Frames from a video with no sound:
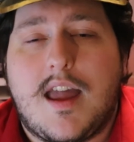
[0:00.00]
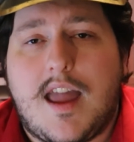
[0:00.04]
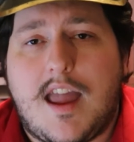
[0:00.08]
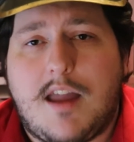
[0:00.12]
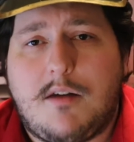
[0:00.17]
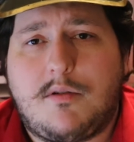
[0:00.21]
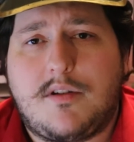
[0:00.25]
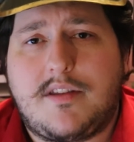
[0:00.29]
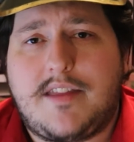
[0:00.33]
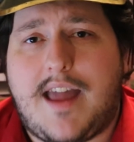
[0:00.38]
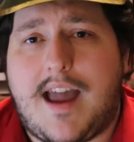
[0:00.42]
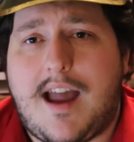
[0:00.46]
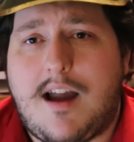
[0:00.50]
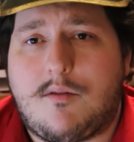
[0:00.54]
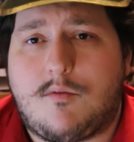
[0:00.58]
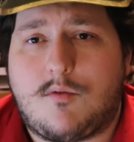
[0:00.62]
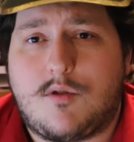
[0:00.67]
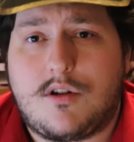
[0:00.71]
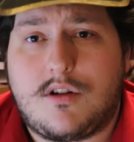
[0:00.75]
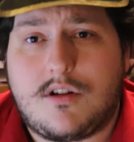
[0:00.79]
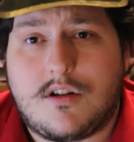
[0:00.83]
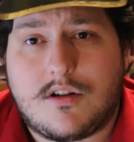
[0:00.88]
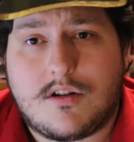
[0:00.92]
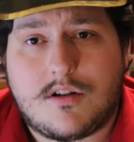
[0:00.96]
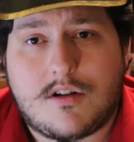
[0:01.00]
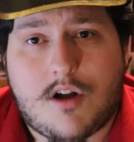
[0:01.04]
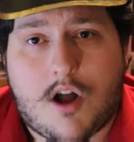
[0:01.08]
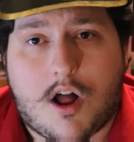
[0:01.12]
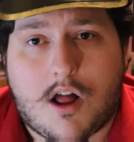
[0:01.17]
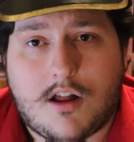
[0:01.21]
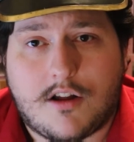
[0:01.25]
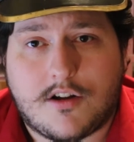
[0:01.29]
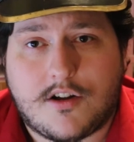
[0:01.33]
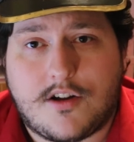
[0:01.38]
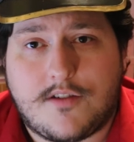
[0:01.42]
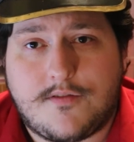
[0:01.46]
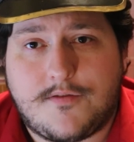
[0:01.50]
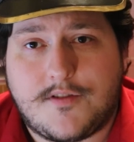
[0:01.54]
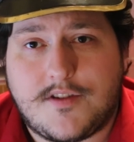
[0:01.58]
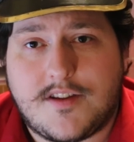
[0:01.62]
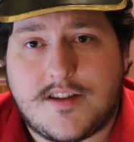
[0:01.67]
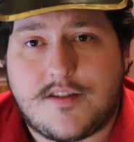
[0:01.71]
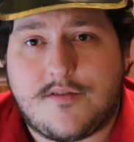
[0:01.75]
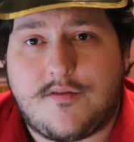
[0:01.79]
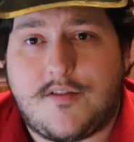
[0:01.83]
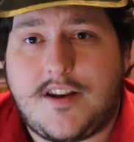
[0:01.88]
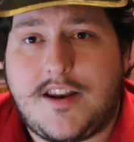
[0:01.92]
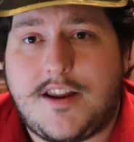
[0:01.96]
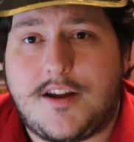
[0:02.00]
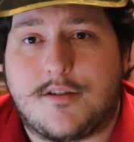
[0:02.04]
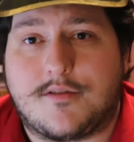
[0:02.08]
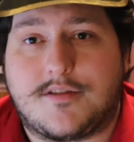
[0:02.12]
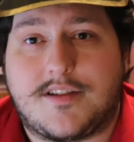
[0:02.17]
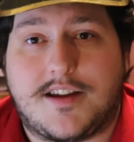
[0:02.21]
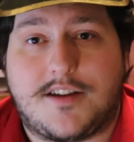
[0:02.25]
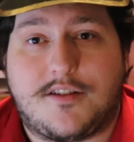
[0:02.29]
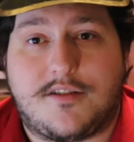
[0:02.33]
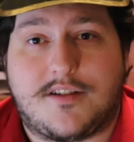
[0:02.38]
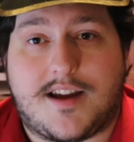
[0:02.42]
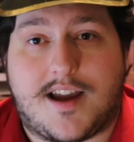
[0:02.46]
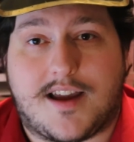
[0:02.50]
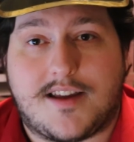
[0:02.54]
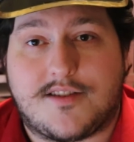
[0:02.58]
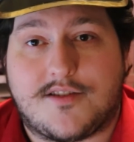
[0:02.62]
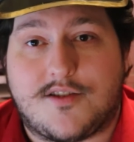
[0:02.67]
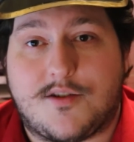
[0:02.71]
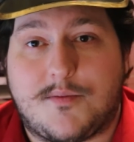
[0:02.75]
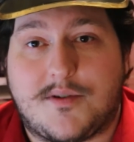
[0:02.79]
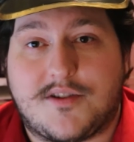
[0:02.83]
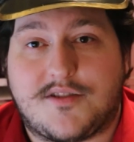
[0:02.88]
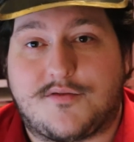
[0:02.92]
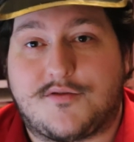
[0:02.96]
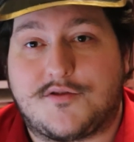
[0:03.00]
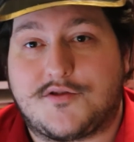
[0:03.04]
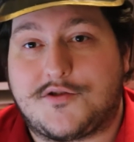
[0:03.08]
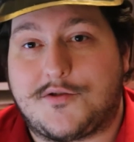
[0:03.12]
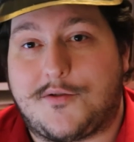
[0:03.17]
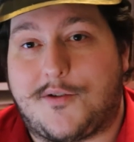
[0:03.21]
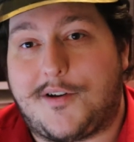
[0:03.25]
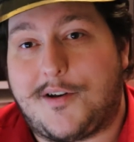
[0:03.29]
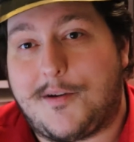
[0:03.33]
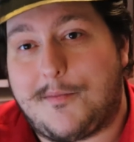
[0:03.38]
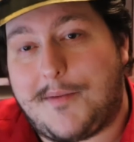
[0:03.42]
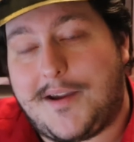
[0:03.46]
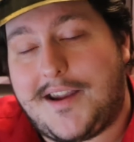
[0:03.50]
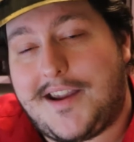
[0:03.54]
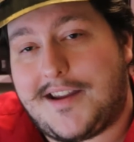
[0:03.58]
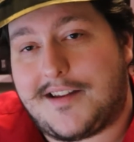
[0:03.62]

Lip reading: And with that, we'll call it good for this video. Thank you guys so much for joining me